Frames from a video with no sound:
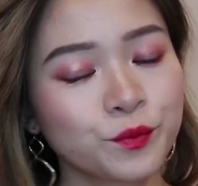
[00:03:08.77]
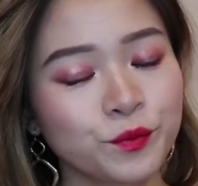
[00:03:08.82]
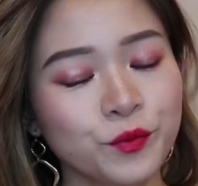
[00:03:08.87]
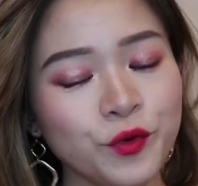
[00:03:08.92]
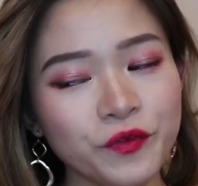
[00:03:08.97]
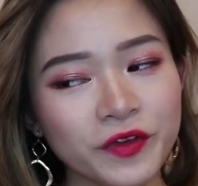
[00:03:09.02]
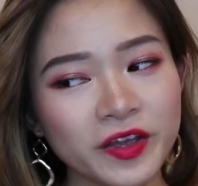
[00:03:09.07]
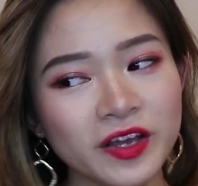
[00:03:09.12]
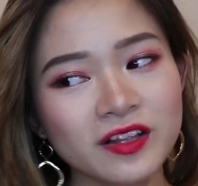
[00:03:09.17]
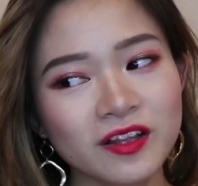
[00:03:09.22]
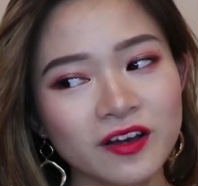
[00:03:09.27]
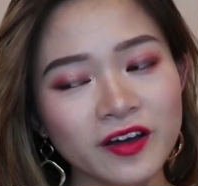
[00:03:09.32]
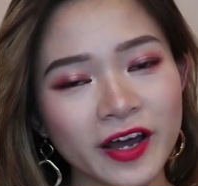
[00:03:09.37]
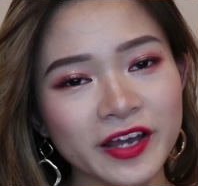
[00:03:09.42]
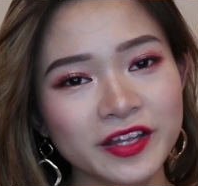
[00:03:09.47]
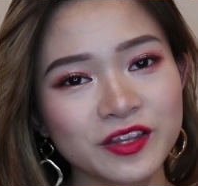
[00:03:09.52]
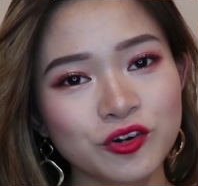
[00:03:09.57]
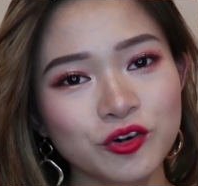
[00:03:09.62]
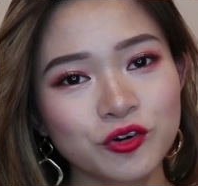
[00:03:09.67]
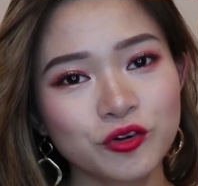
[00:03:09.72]
Moving along,
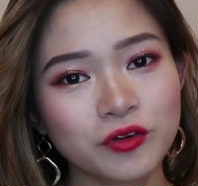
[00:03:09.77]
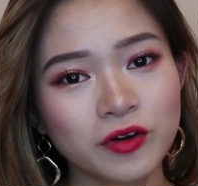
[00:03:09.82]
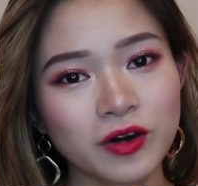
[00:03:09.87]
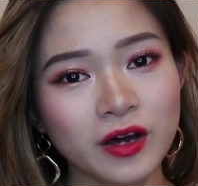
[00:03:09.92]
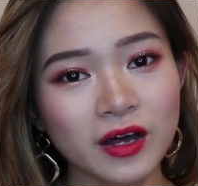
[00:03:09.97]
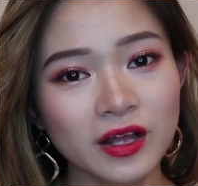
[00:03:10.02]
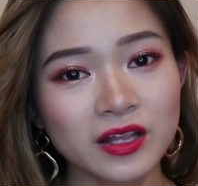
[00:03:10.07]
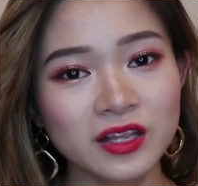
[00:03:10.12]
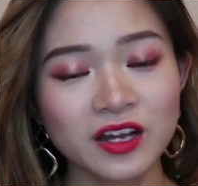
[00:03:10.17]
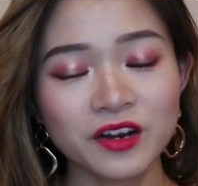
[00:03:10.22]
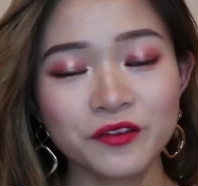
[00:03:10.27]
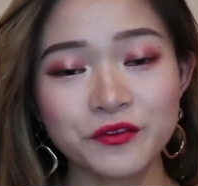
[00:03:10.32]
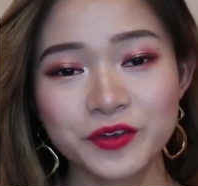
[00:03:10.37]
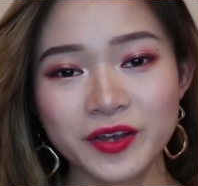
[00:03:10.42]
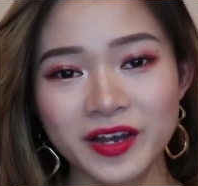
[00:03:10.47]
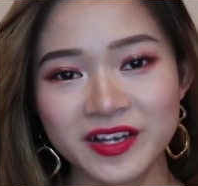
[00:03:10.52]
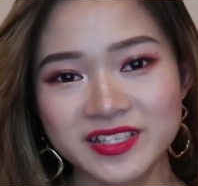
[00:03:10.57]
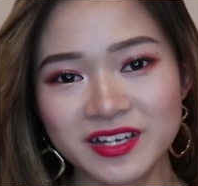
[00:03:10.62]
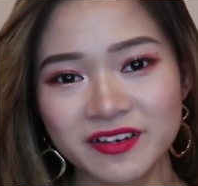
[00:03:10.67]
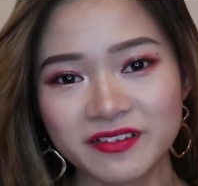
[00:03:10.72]
I know a lot of you
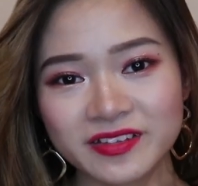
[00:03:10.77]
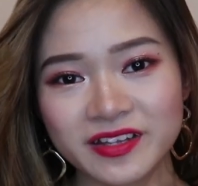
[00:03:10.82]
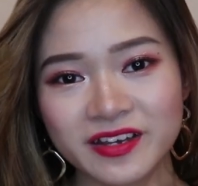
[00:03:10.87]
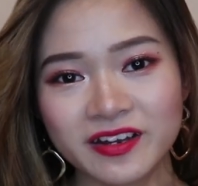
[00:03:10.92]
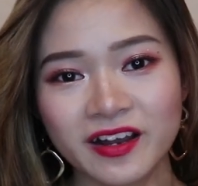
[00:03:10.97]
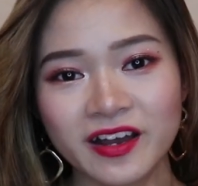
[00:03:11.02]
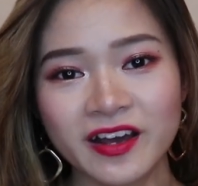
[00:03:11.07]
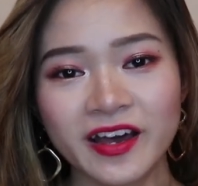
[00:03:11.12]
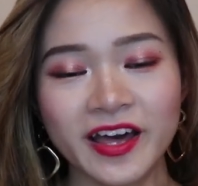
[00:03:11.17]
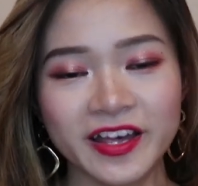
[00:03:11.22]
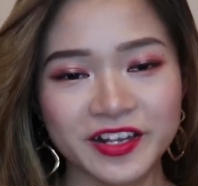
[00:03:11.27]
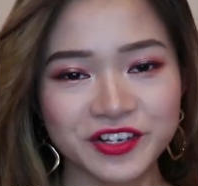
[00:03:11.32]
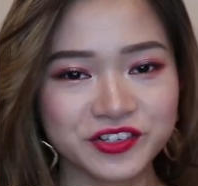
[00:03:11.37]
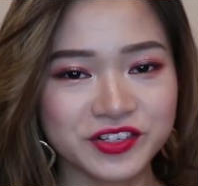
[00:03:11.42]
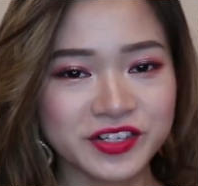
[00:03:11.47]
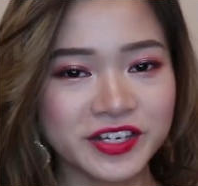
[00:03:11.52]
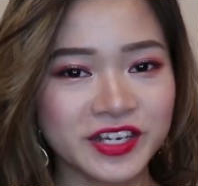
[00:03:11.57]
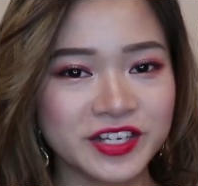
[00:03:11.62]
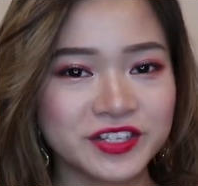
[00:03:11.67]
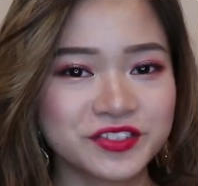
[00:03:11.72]
guys out there are
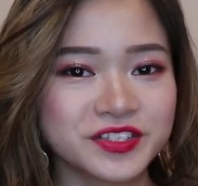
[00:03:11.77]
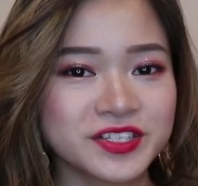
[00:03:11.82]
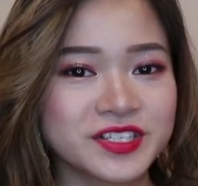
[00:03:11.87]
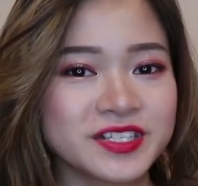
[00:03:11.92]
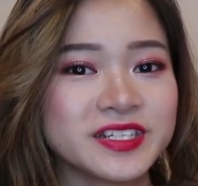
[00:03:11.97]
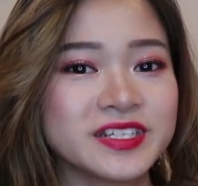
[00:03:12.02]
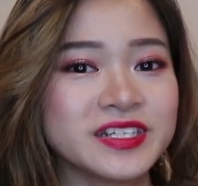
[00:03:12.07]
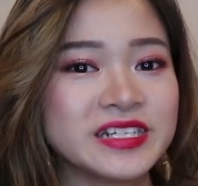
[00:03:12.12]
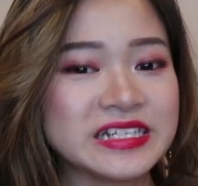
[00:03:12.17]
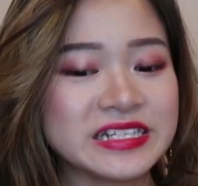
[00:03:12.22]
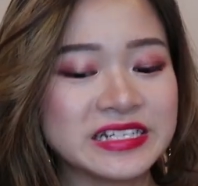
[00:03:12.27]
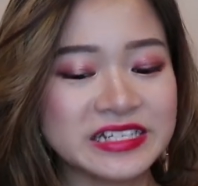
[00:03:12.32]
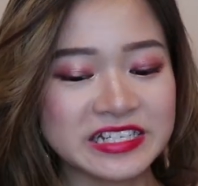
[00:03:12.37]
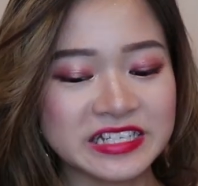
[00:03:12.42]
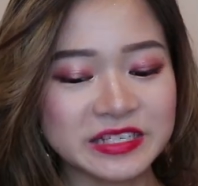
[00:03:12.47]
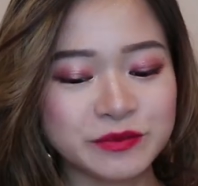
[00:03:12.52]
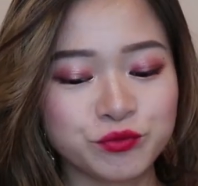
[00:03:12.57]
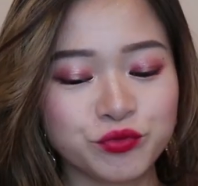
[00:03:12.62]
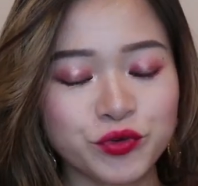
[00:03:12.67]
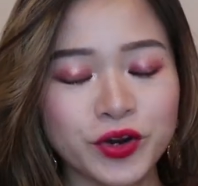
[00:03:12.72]
actually interested in
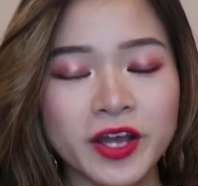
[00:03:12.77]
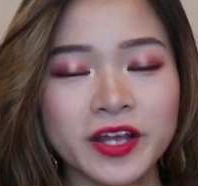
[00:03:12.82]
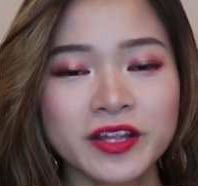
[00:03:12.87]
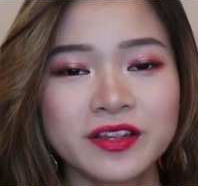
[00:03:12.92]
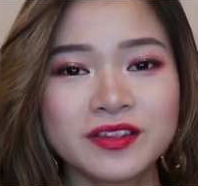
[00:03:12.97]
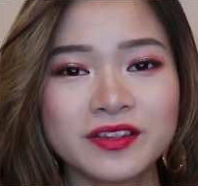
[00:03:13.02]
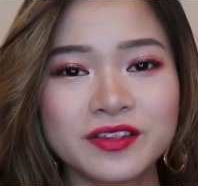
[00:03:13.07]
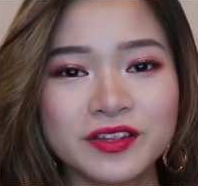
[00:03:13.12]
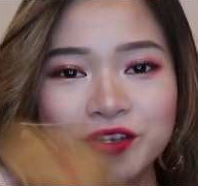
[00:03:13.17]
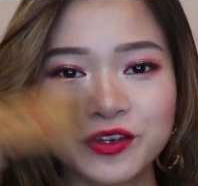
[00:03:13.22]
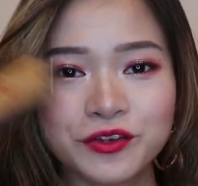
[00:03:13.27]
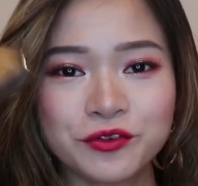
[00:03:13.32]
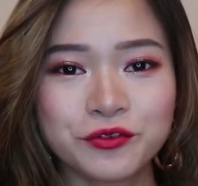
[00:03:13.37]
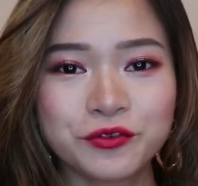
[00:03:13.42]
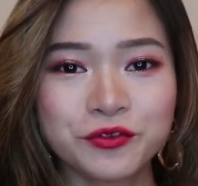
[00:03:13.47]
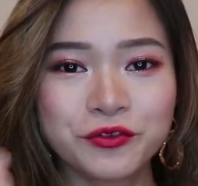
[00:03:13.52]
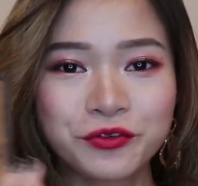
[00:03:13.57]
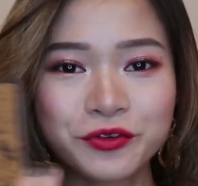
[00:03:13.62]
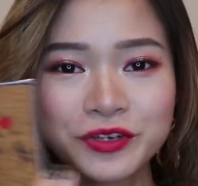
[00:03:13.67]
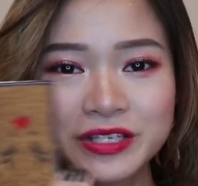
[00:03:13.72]
this brand
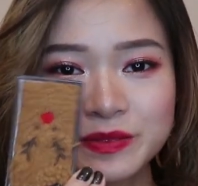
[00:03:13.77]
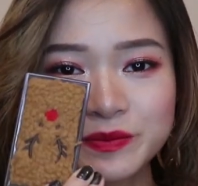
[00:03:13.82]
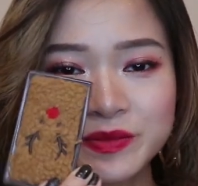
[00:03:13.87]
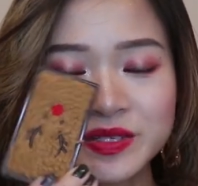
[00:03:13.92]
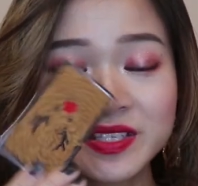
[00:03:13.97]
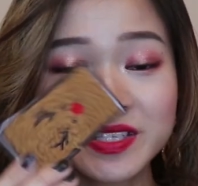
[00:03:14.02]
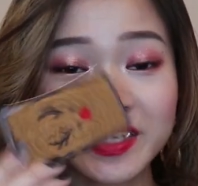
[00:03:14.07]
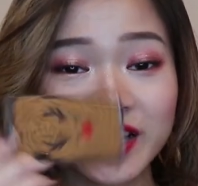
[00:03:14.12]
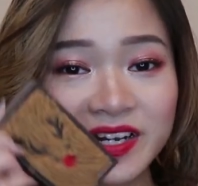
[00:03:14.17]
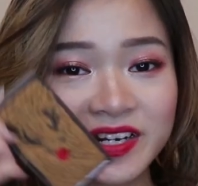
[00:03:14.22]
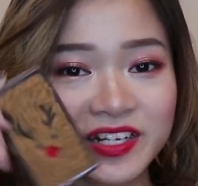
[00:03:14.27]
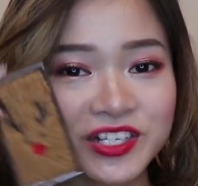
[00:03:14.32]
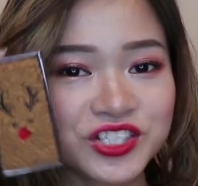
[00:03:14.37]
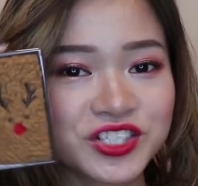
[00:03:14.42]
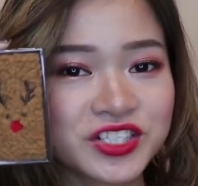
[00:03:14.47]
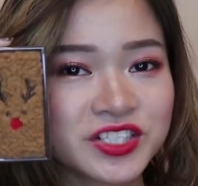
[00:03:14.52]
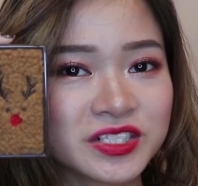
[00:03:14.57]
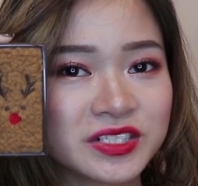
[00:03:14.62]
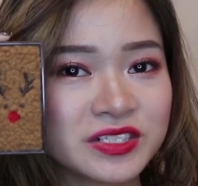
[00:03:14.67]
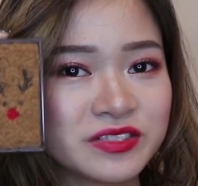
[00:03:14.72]
new Christmas
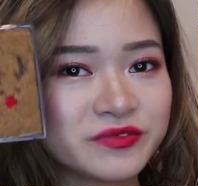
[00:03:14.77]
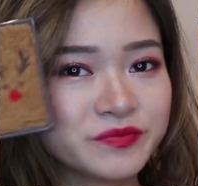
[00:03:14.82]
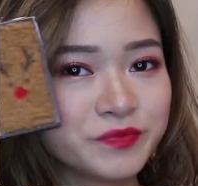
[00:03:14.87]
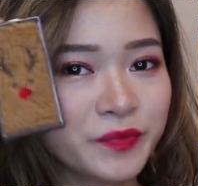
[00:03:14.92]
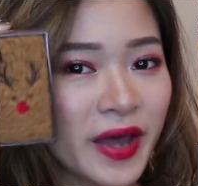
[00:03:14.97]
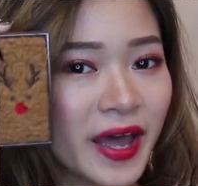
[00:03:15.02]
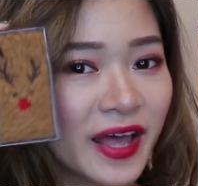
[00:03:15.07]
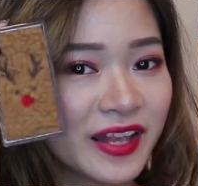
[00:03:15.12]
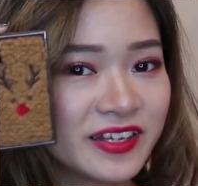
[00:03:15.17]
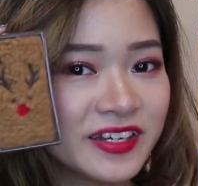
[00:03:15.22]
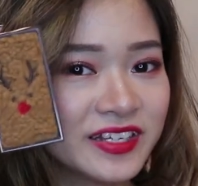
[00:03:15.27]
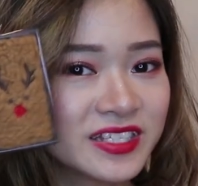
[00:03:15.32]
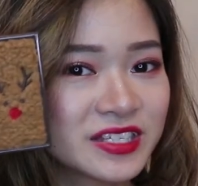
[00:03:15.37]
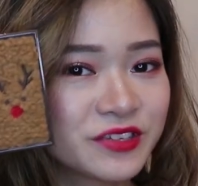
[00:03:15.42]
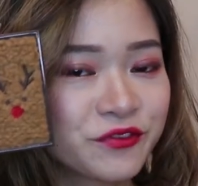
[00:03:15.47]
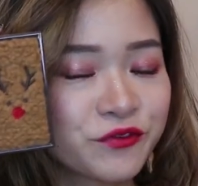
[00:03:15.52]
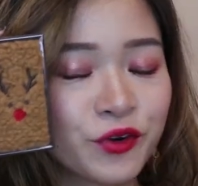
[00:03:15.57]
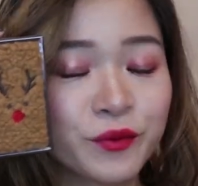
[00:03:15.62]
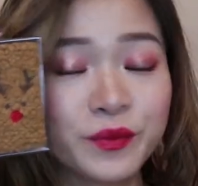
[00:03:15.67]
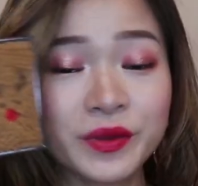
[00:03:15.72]
edition
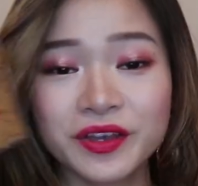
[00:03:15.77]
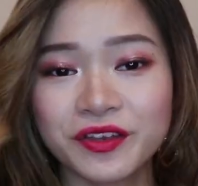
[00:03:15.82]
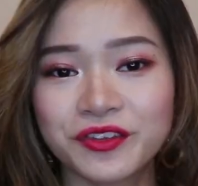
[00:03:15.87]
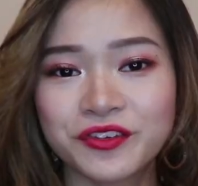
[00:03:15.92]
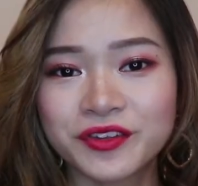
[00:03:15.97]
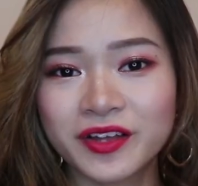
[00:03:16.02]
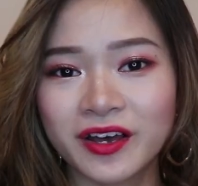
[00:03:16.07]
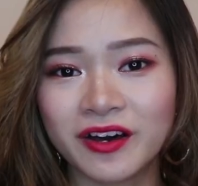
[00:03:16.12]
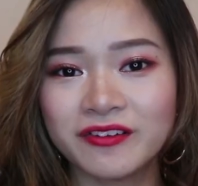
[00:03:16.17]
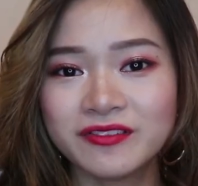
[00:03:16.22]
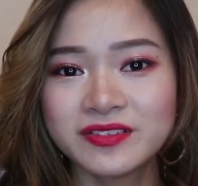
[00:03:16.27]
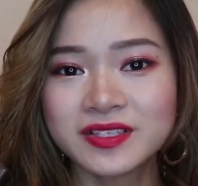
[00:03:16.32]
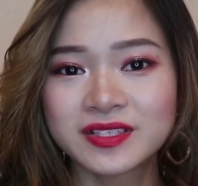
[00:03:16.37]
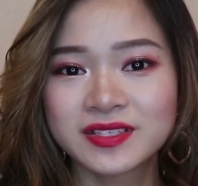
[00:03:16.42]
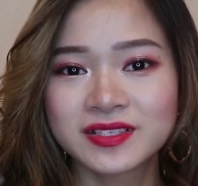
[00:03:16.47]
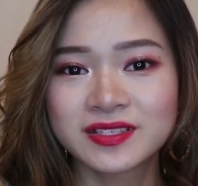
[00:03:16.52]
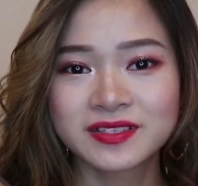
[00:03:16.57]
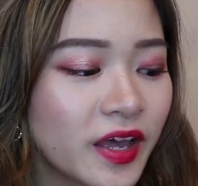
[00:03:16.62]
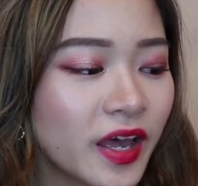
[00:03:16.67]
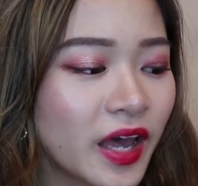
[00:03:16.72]
palettes from Etude House.